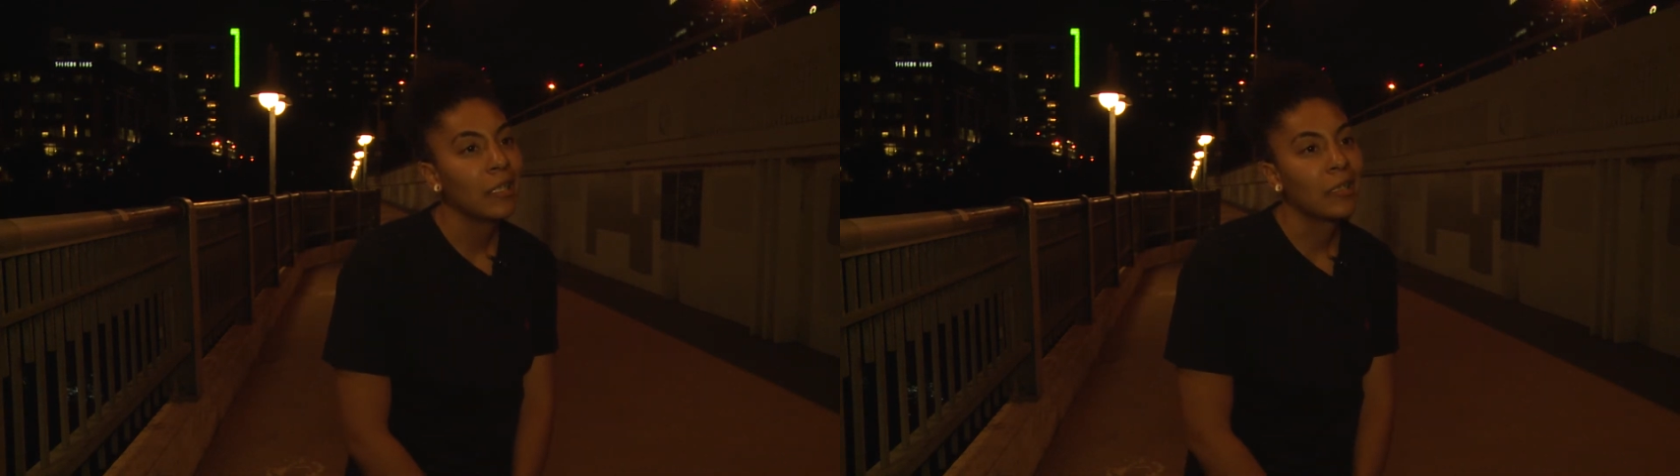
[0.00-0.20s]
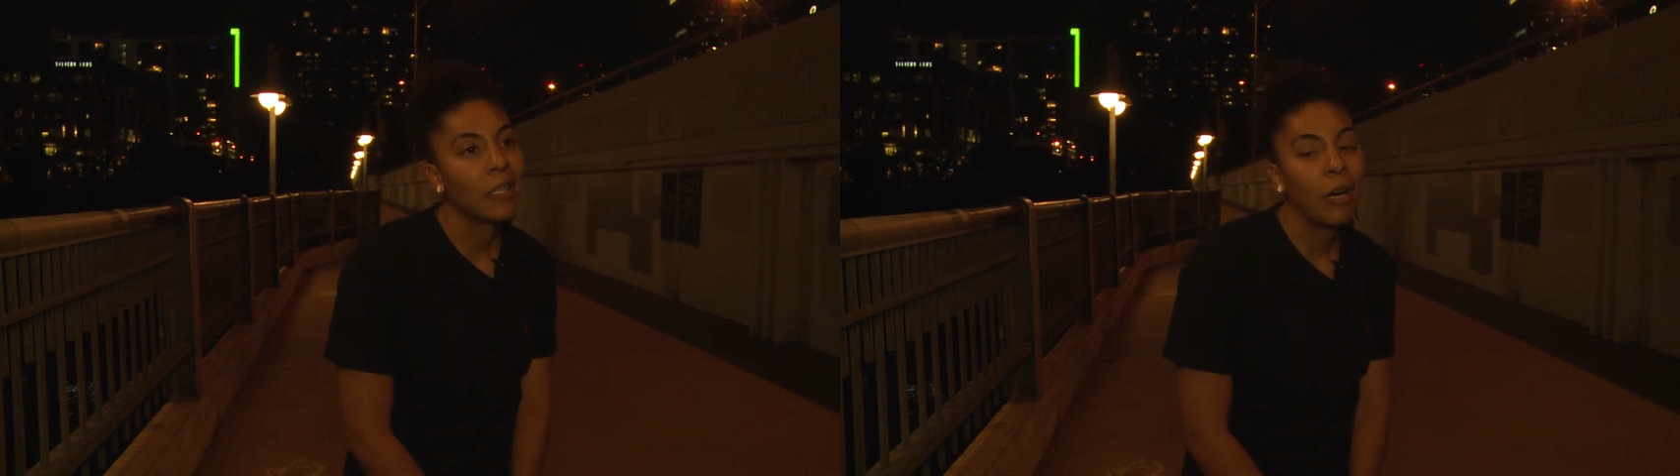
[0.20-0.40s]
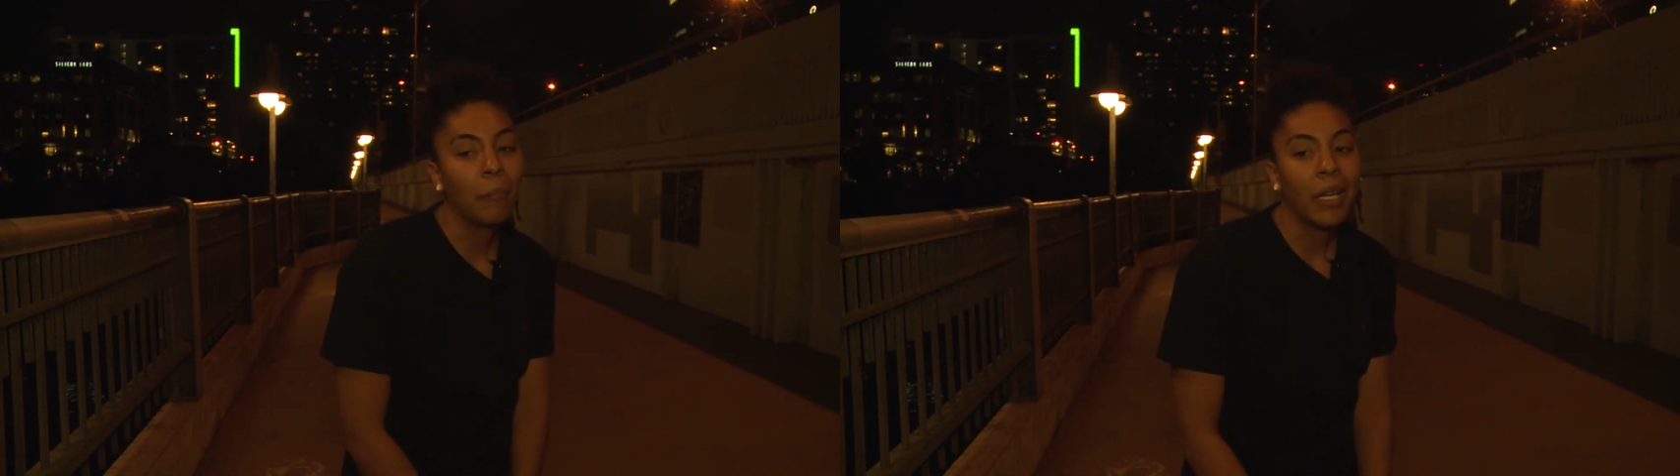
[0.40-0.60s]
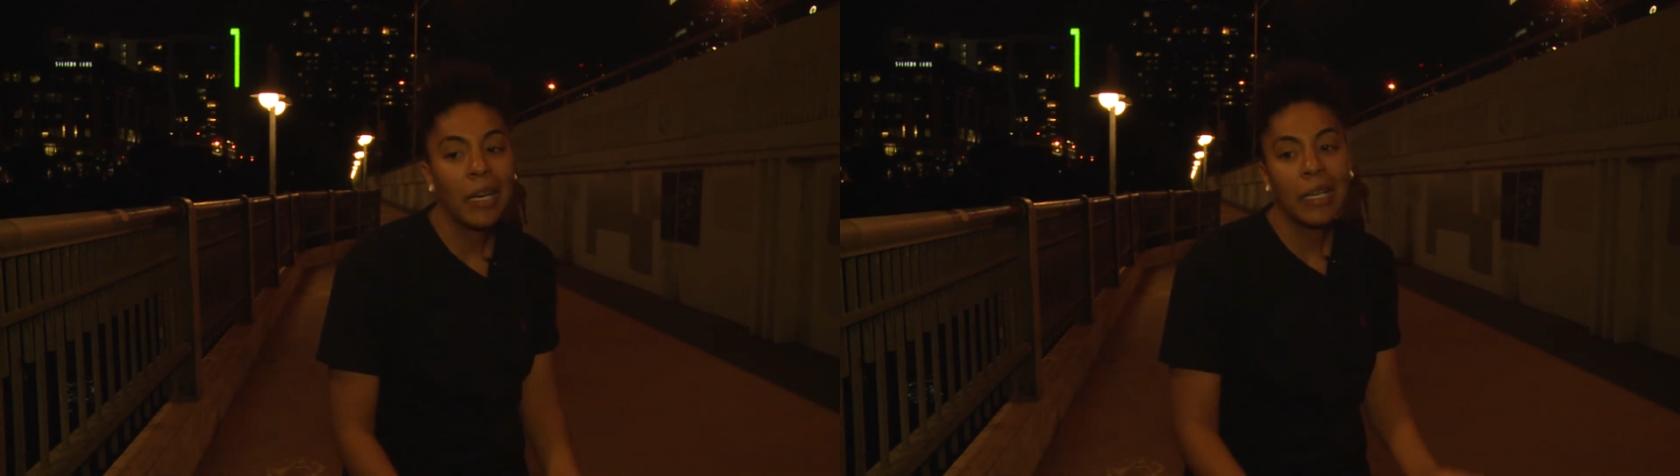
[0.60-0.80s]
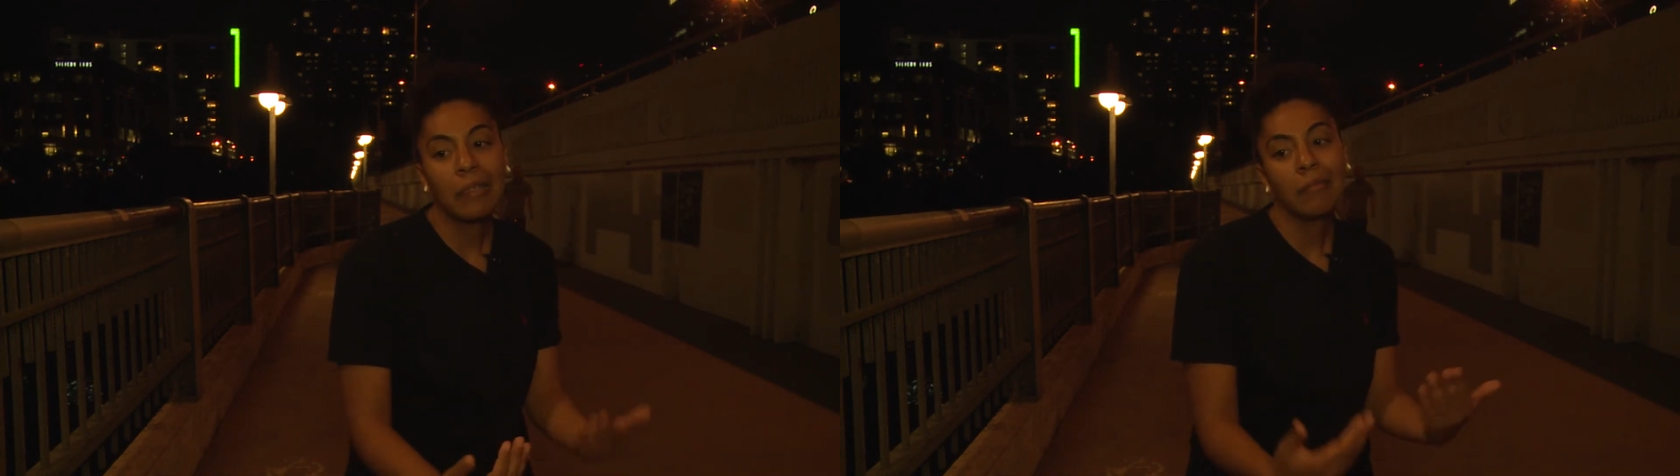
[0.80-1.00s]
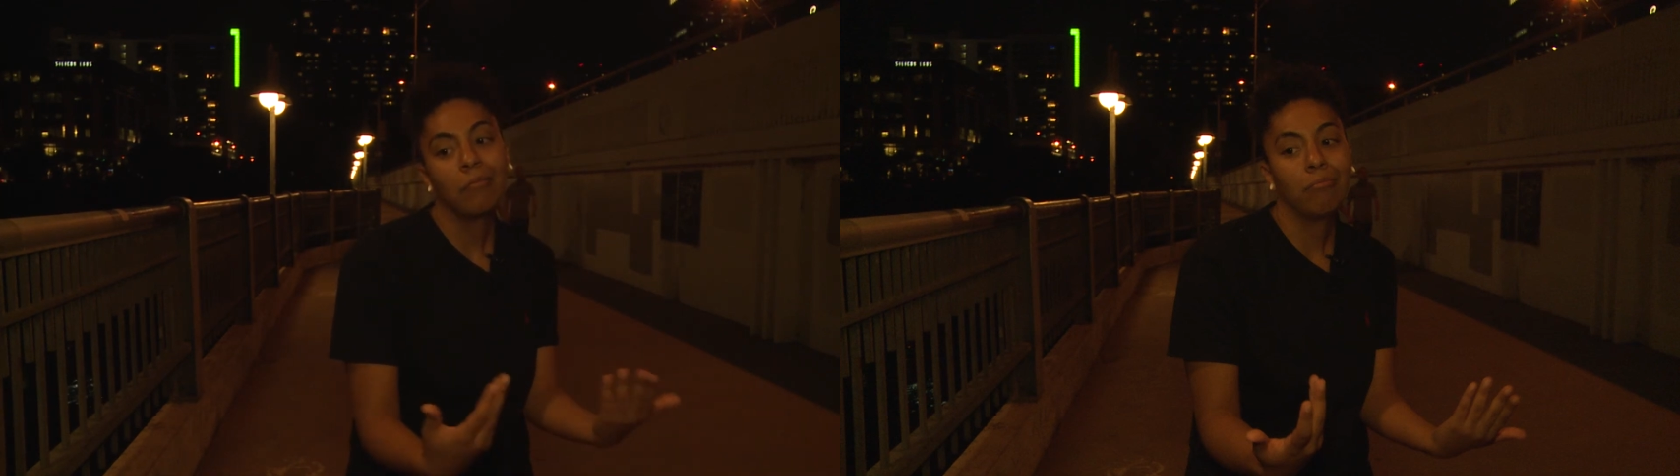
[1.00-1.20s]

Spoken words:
so I'm not